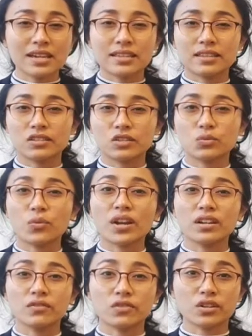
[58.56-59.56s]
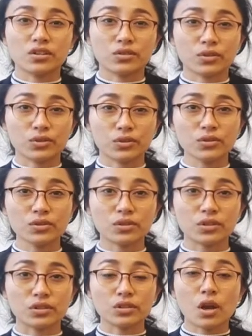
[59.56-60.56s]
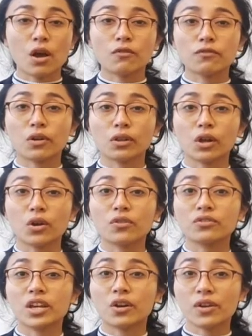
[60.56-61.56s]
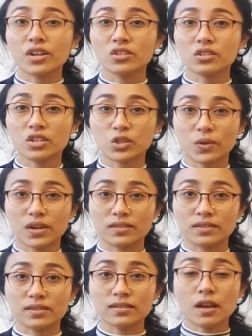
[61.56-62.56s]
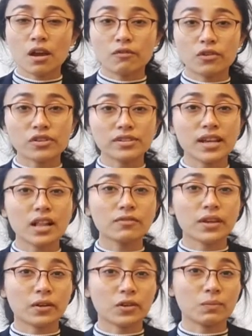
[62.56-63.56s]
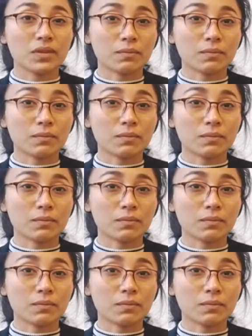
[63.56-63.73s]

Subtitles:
This is when different resource users follow their rational choices for self-economic